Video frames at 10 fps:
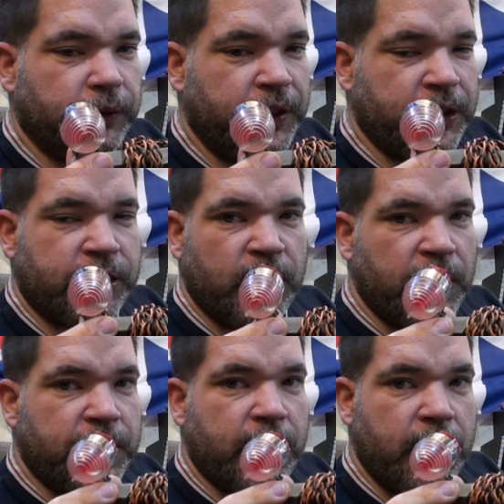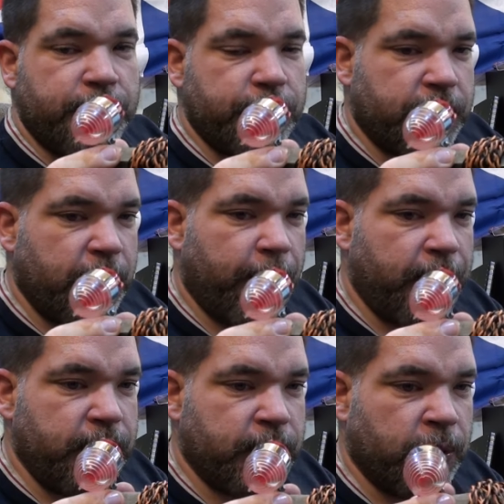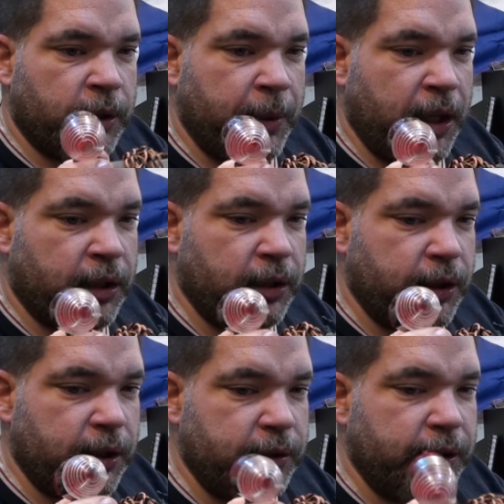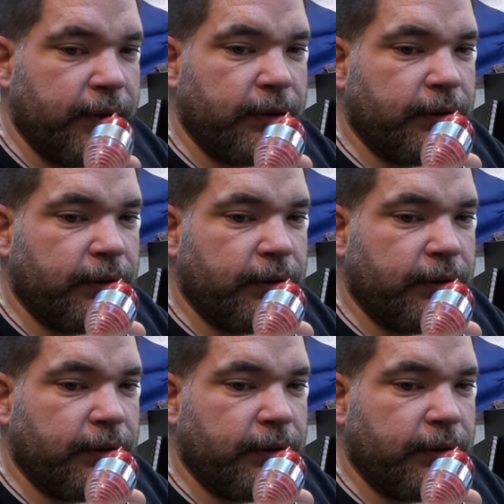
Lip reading: Get a sidecar or something, just want a marker light on it.